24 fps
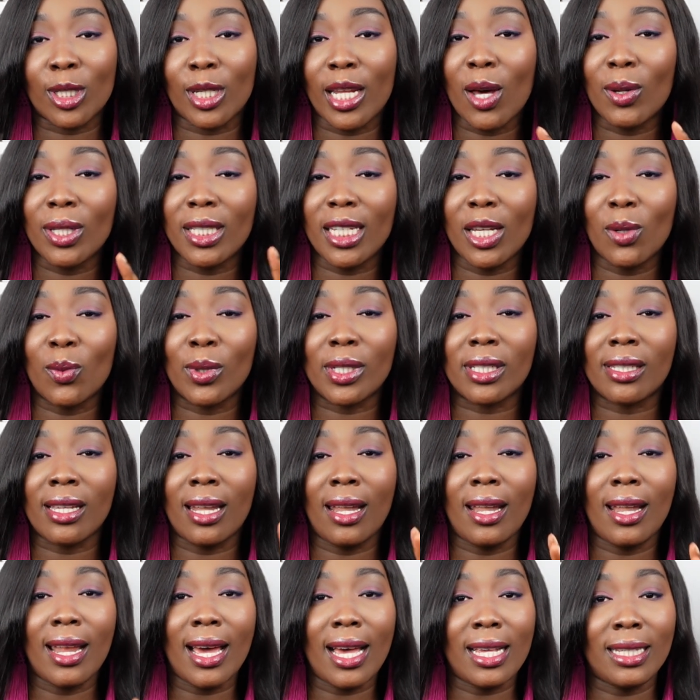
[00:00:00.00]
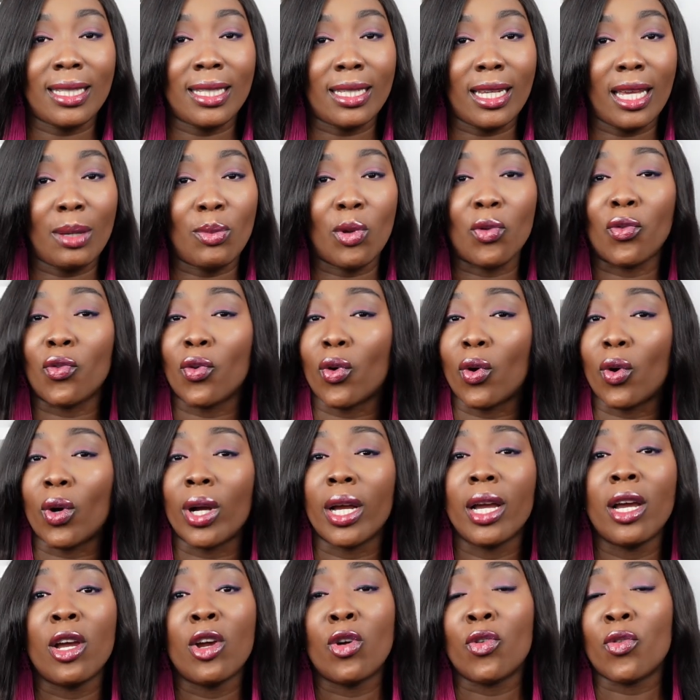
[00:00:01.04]
So that day was the last day
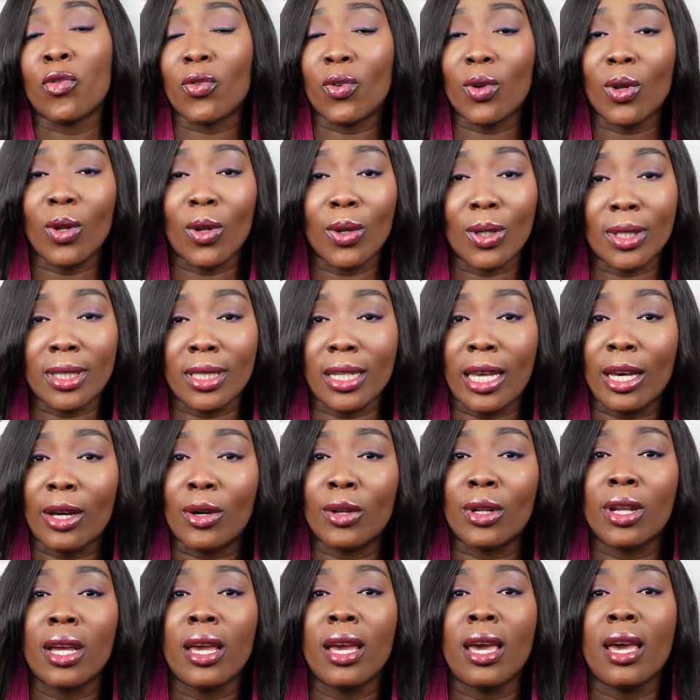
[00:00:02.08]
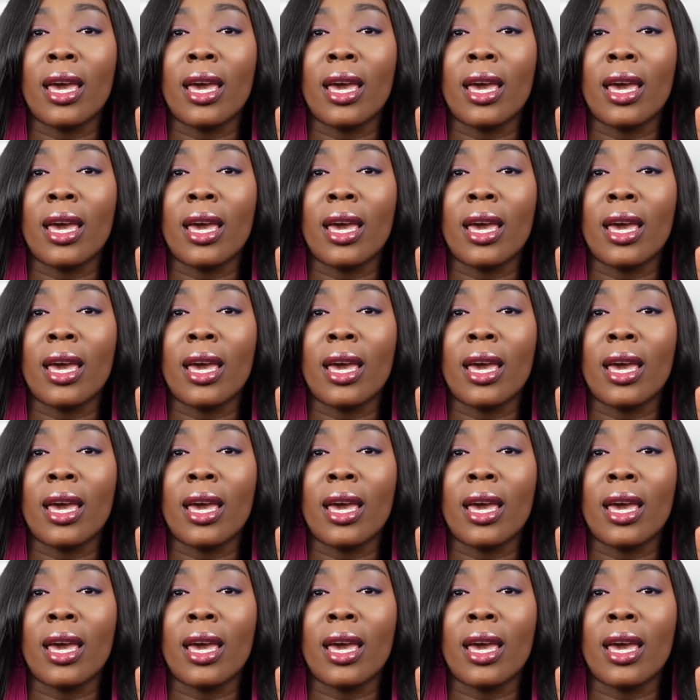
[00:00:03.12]
before full lockdown.